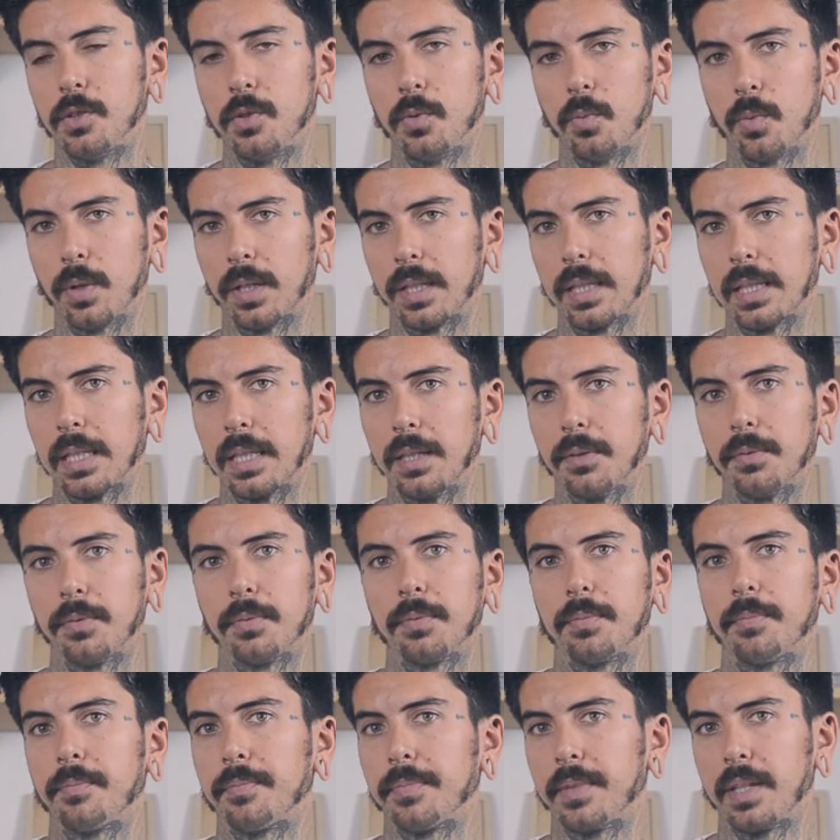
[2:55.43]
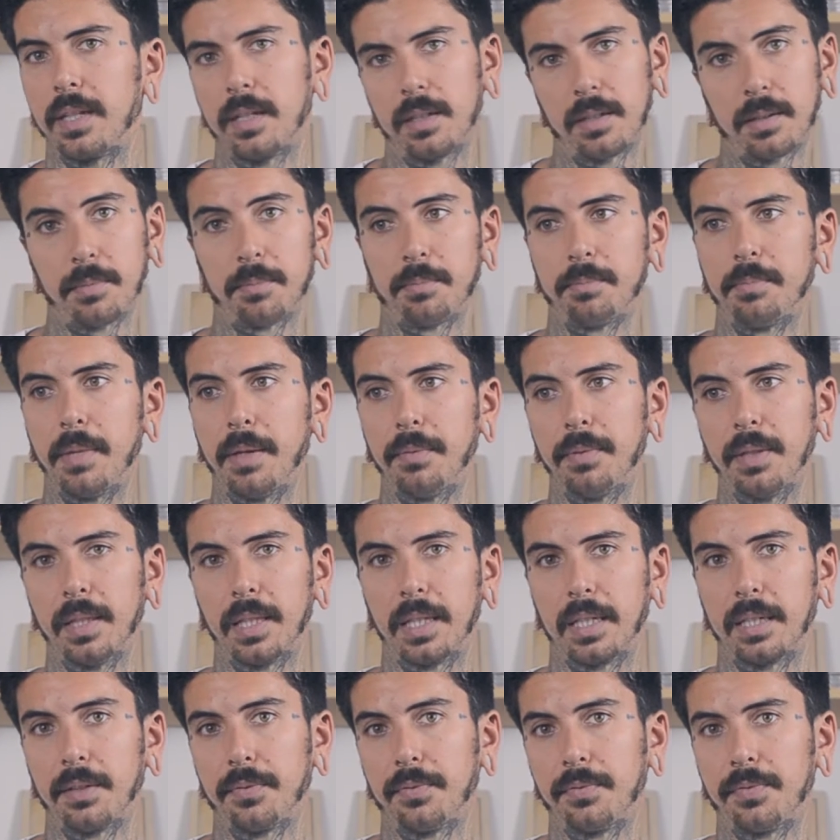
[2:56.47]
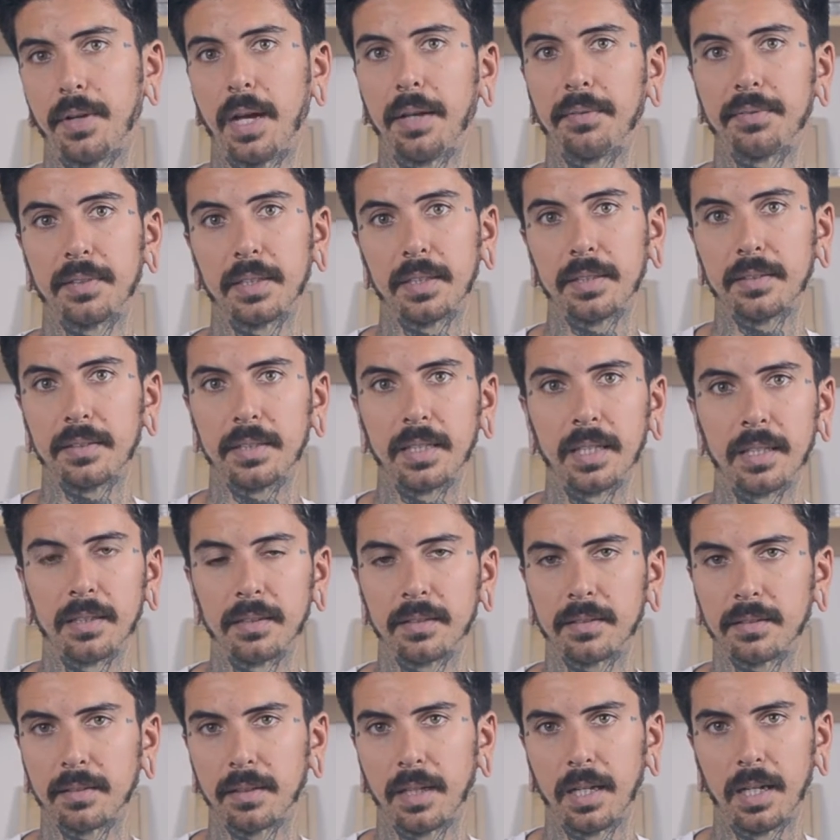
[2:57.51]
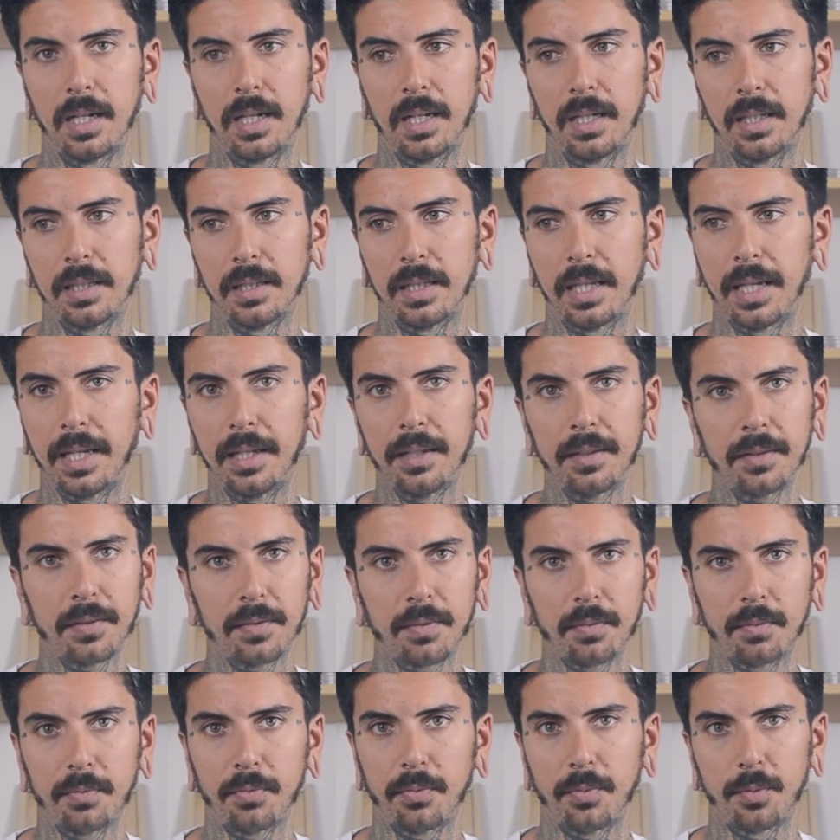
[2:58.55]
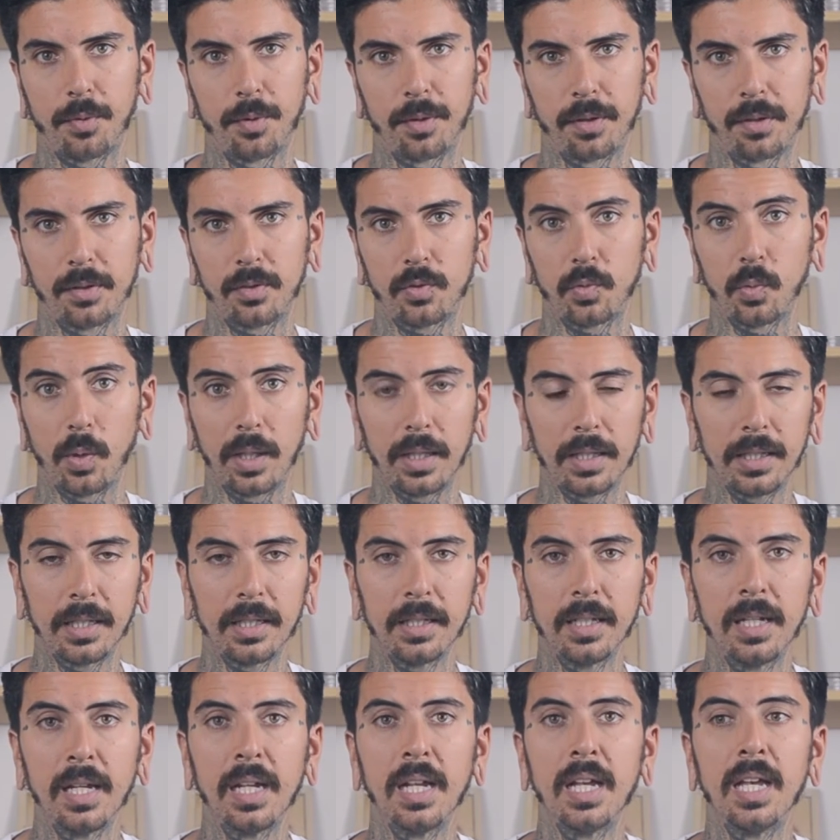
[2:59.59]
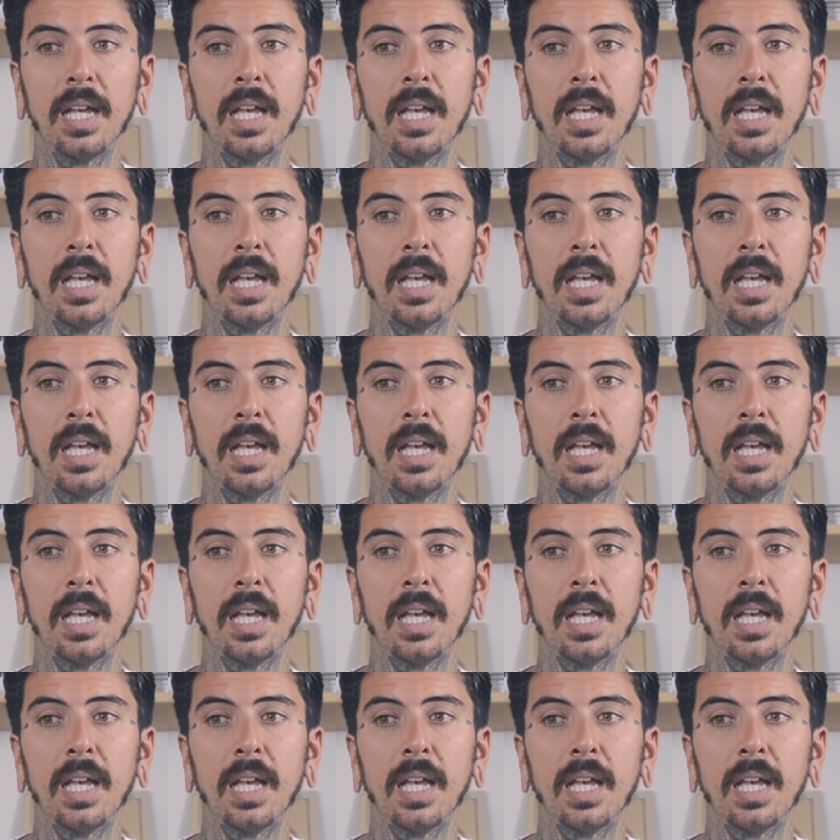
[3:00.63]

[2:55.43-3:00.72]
want to leave maybe like a 5/16 length for swelling,